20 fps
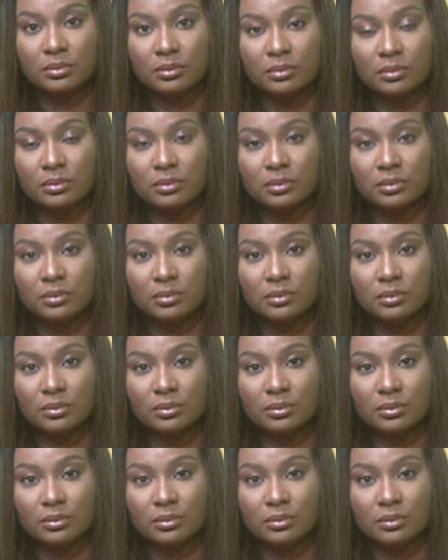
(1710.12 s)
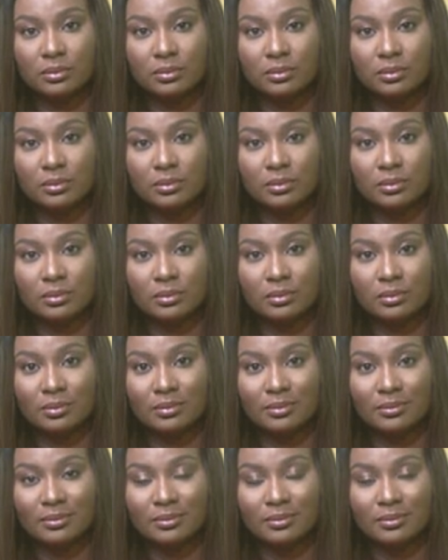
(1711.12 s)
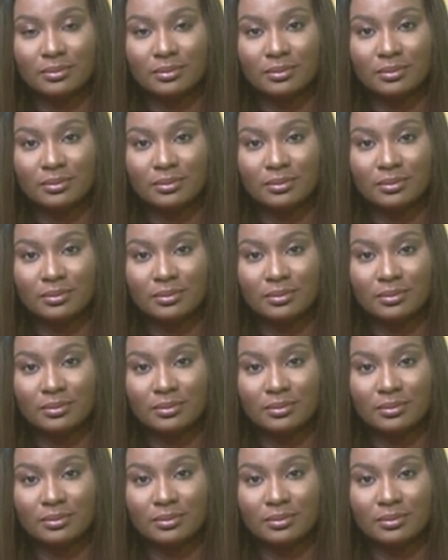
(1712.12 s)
(silent)